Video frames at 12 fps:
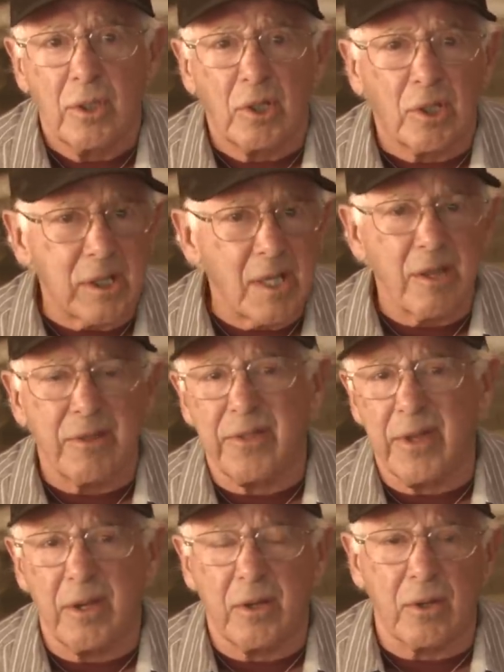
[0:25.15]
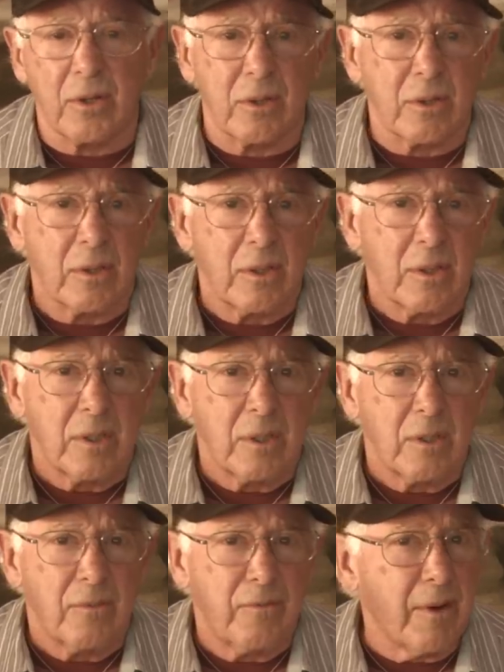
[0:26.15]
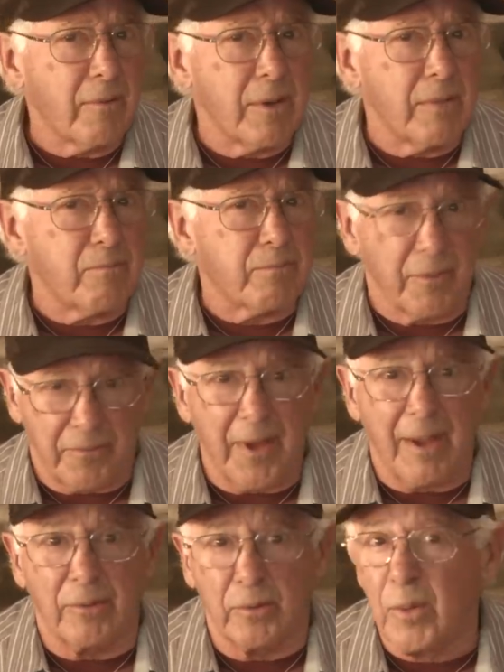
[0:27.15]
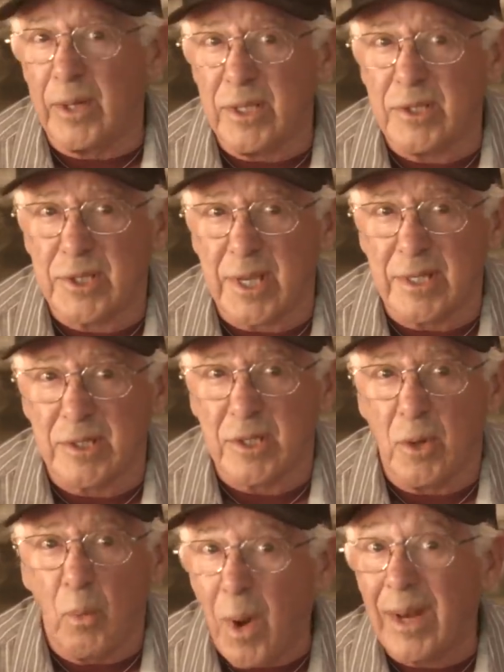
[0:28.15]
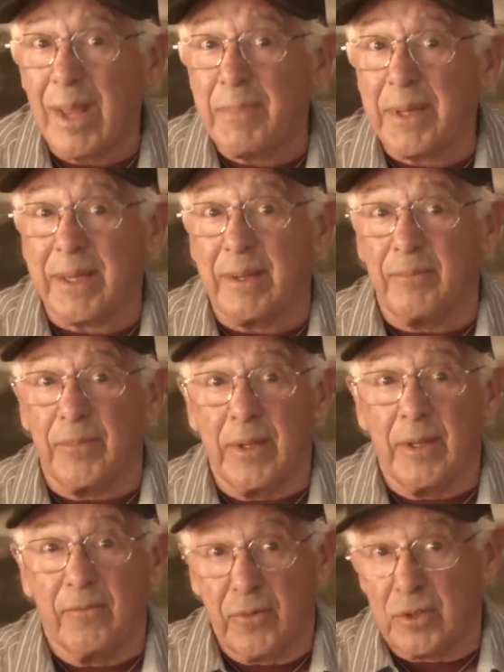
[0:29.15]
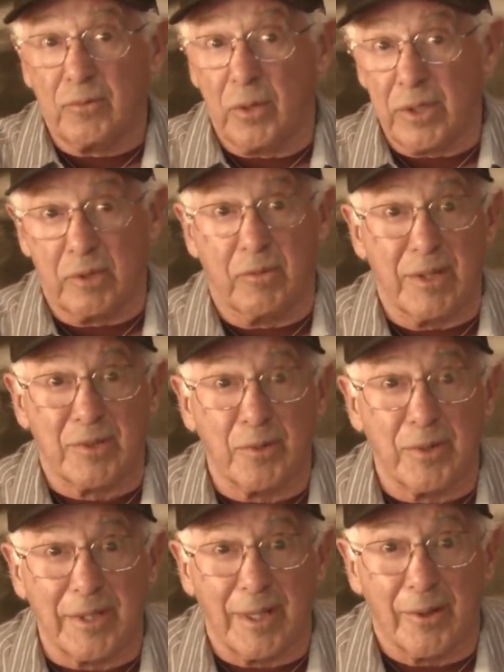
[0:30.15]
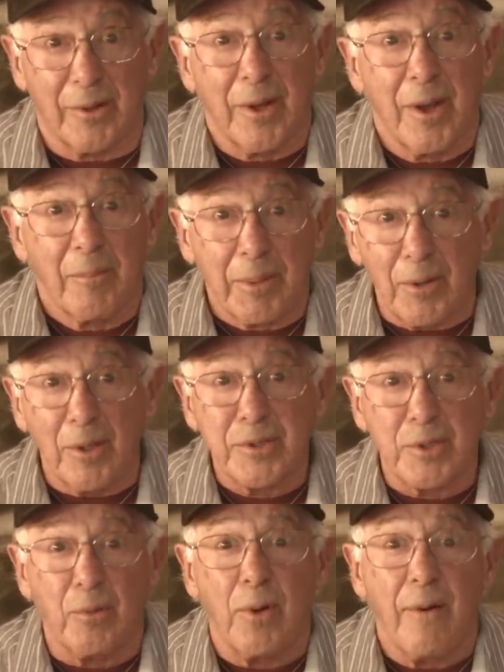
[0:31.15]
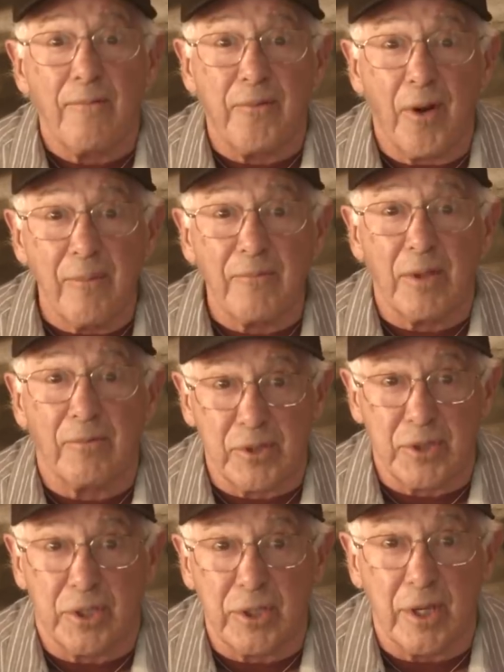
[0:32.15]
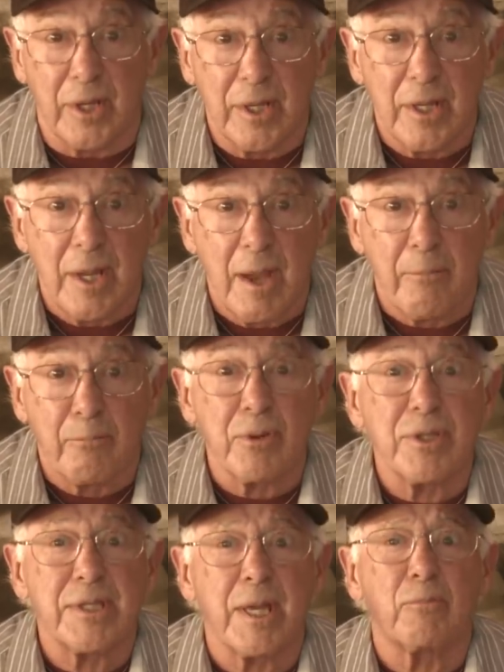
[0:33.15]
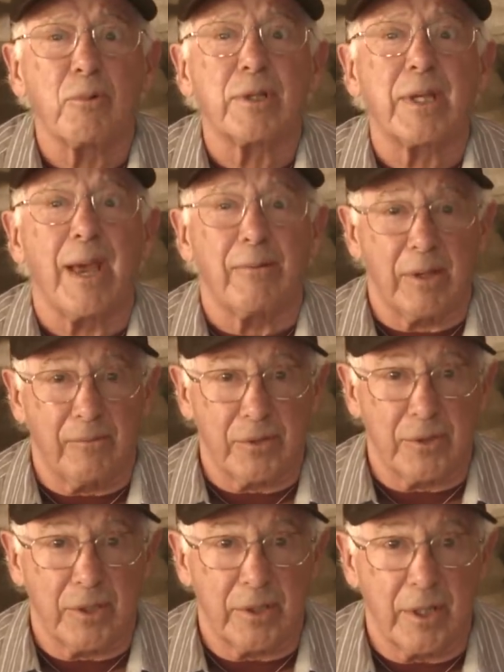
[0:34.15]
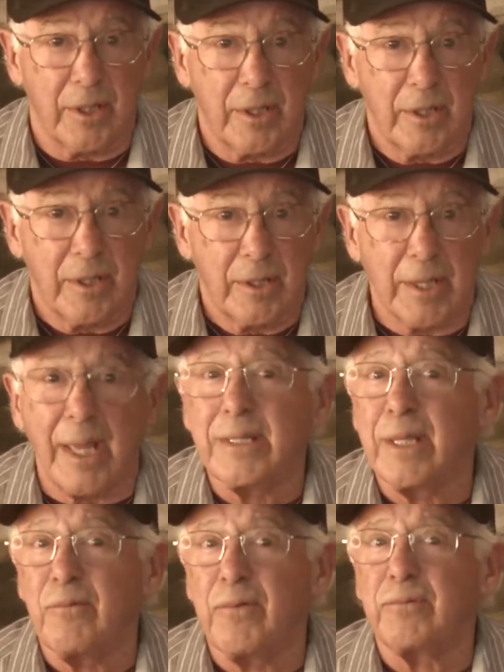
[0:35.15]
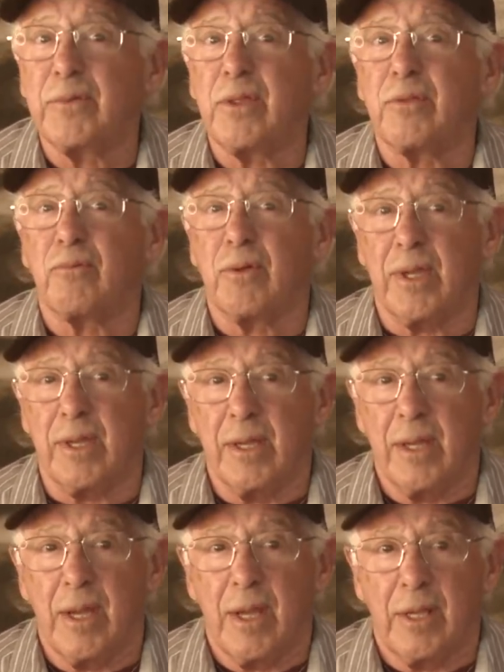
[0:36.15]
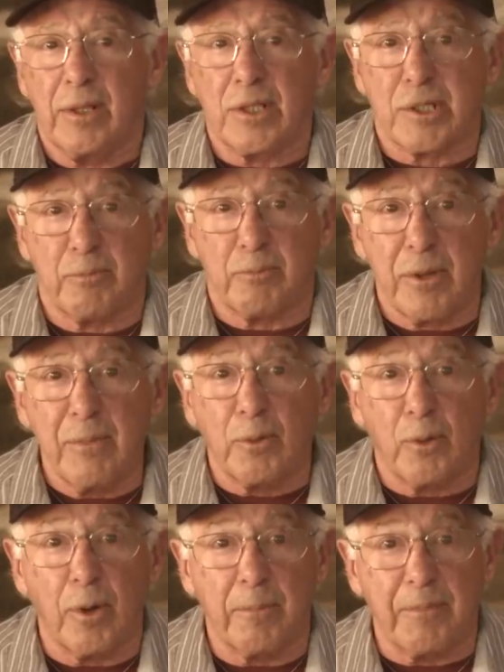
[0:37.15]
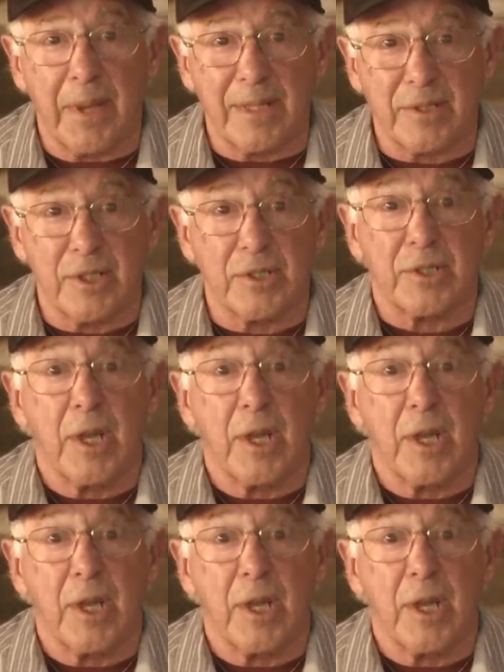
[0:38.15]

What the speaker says: clear thinker, very profound what he says. Why'd I pick him? First of all, he's a great storyteller, but also Farmville, Virginia, Prince Edward County, Virginia, 1953. The Supreme Court passes